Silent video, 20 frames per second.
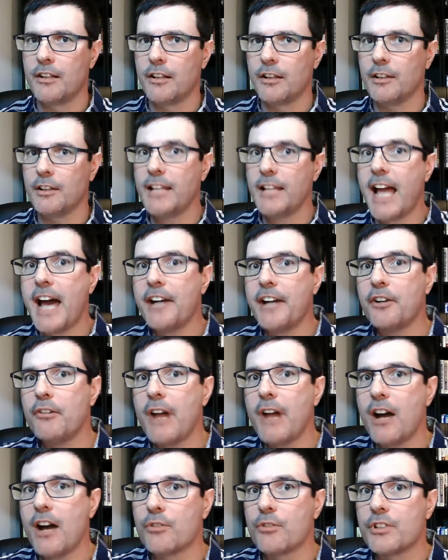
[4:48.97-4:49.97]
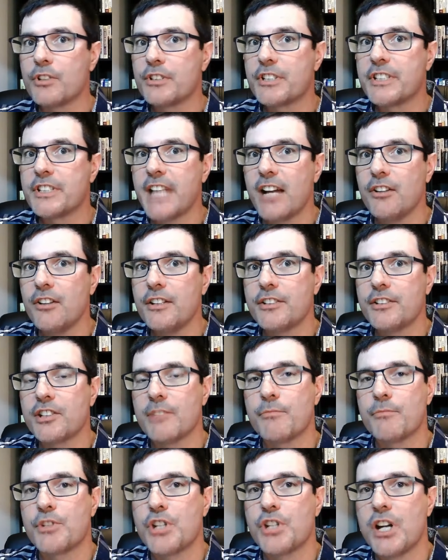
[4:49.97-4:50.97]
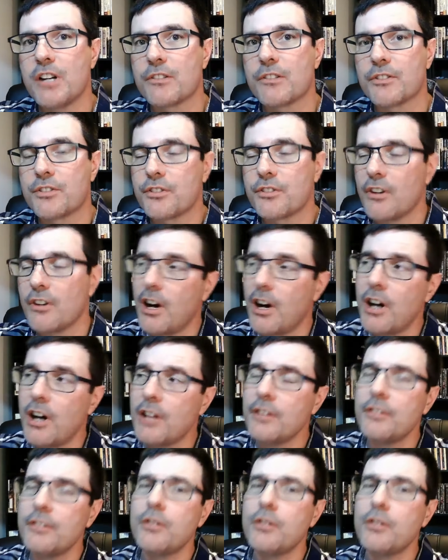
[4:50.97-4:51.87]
ladder out, selling some chunks on the